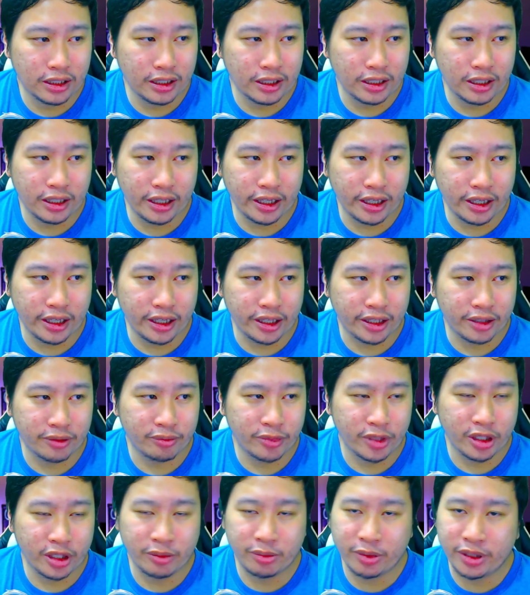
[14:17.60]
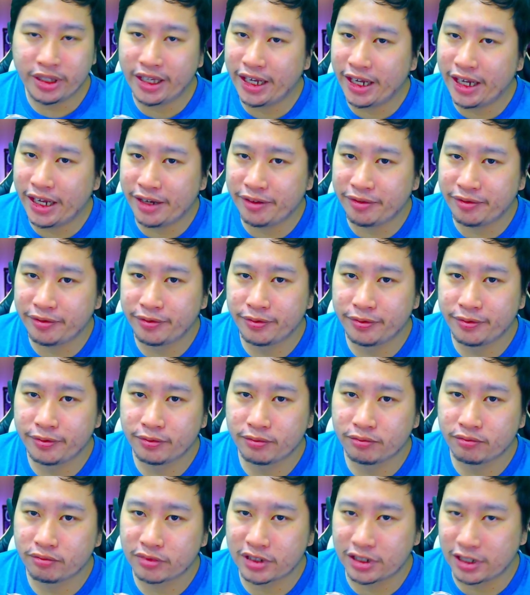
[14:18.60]
and maybe have
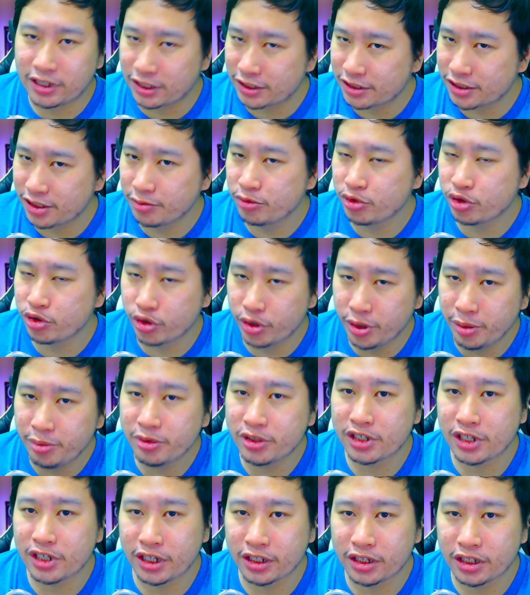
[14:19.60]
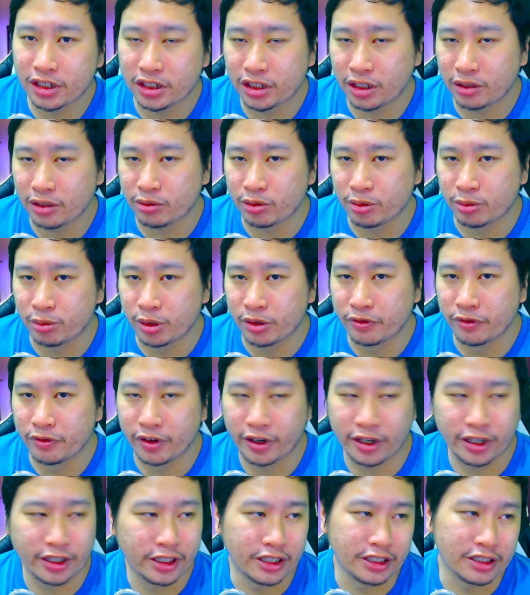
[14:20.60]
custom scripts I think that would be
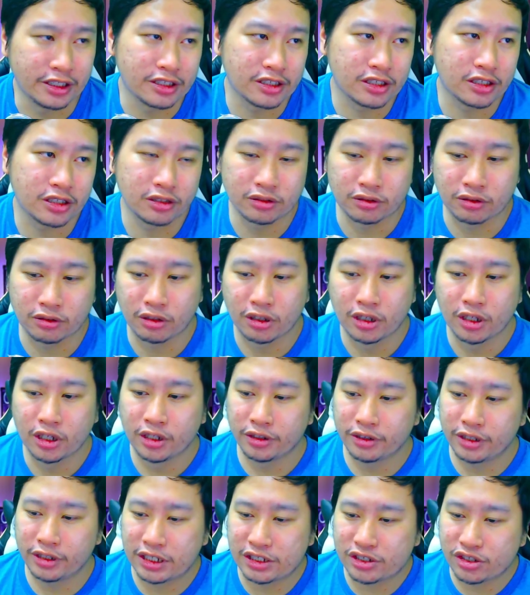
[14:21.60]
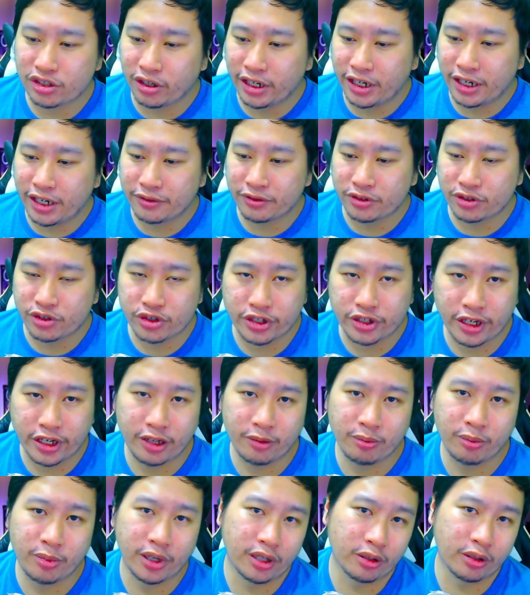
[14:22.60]
very nice so that's all I have to share
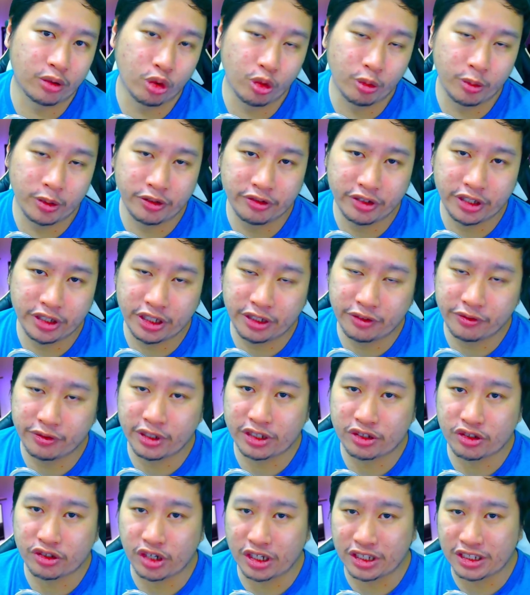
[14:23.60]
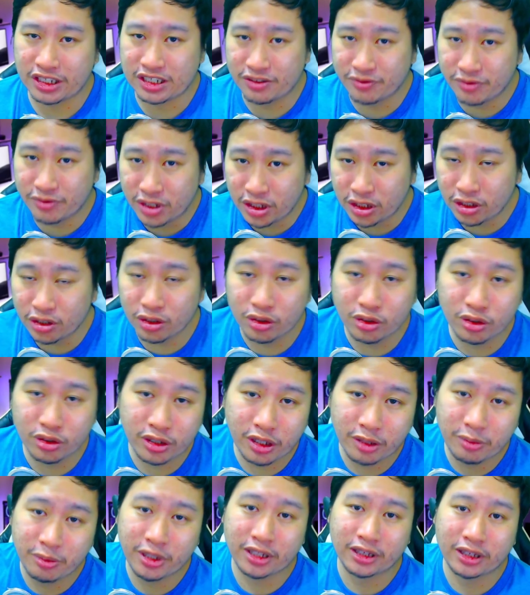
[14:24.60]
about OpenRead if you enjoyed this video do
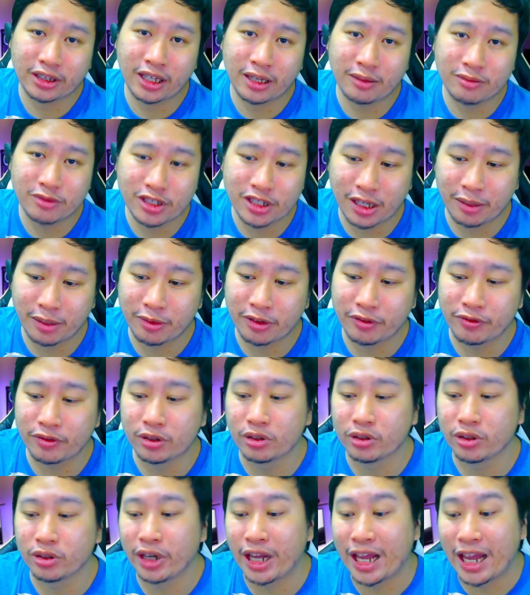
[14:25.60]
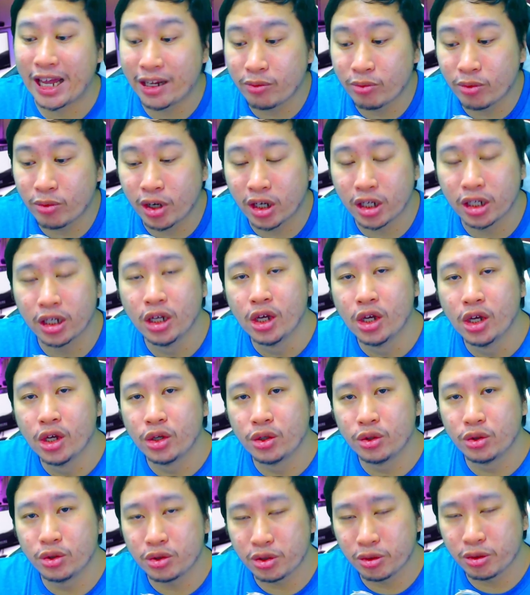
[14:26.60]
give me a thumbs up if you know anyone
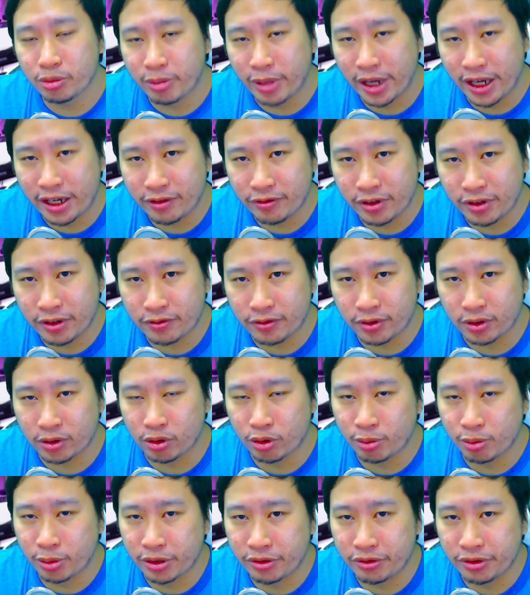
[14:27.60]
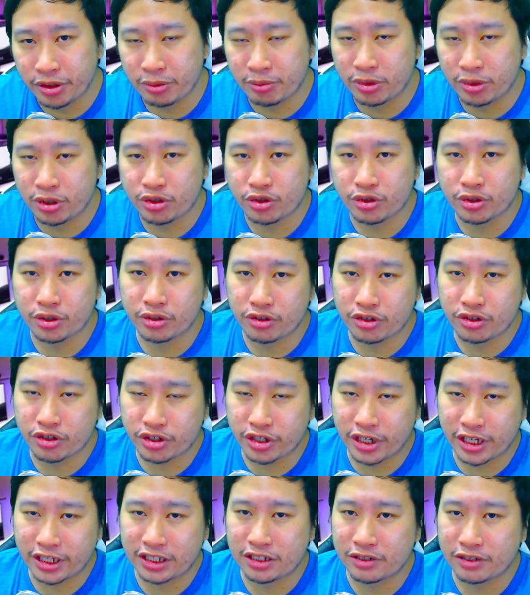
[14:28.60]
who could benefit from OpenRead be sure to
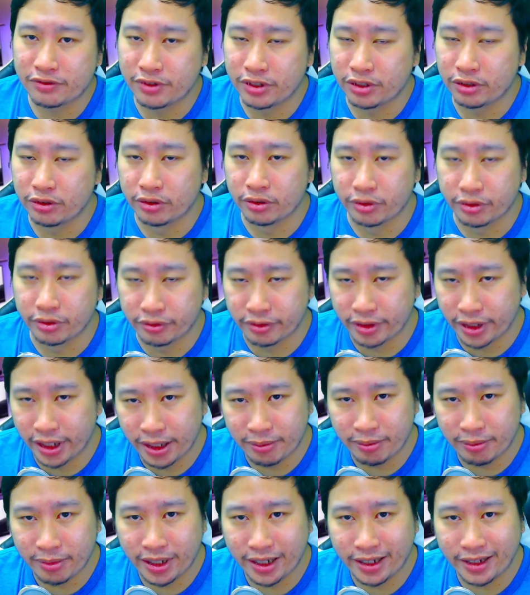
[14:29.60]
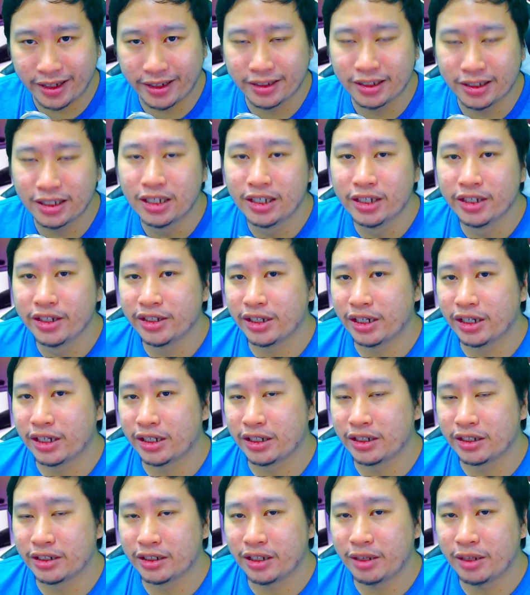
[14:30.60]
share this video with them and
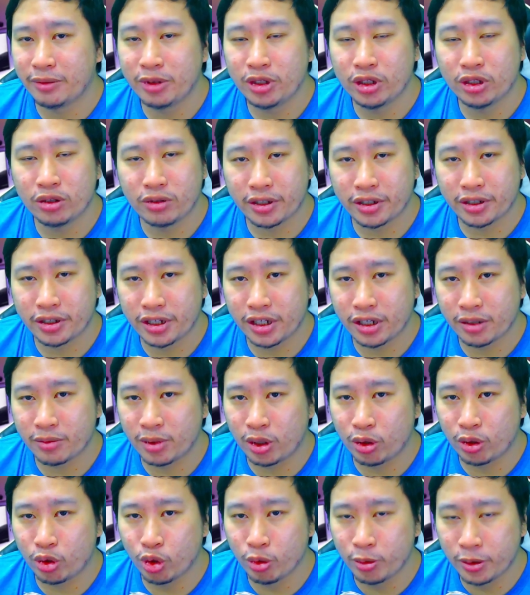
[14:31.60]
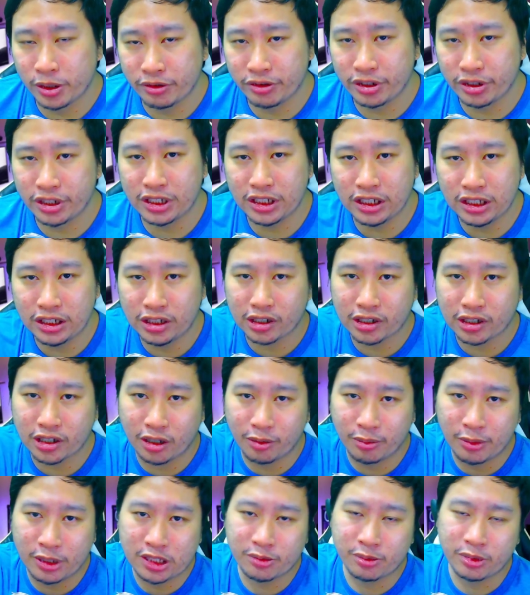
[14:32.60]
uh, let me know what you think about OpenRead in the
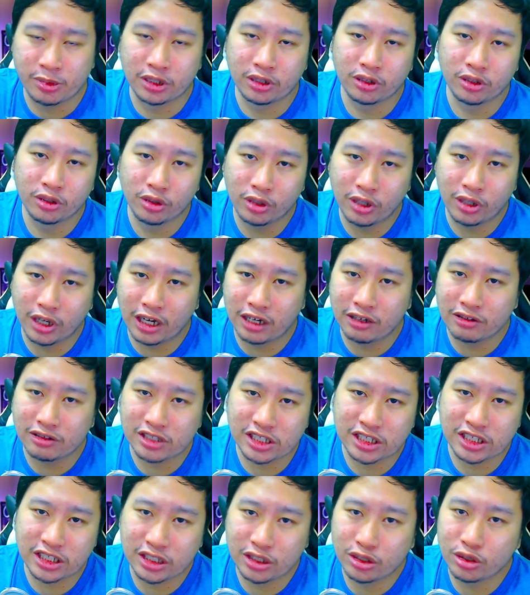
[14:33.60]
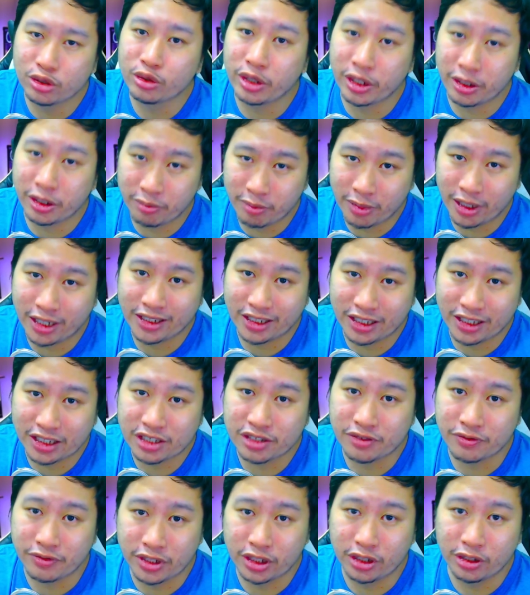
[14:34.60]
comments below I'll see you in my
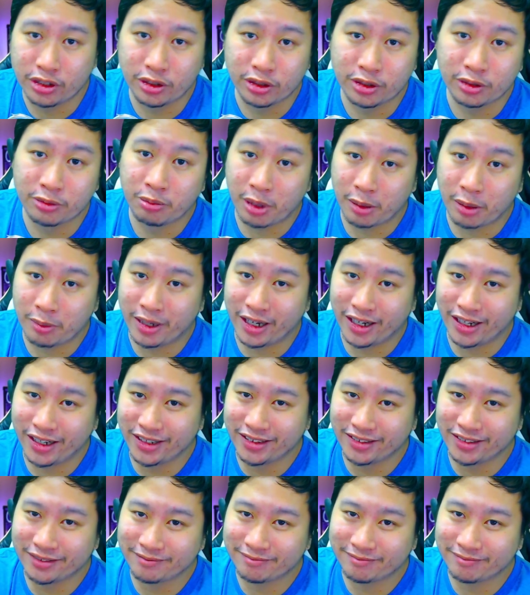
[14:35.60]
next video bye bye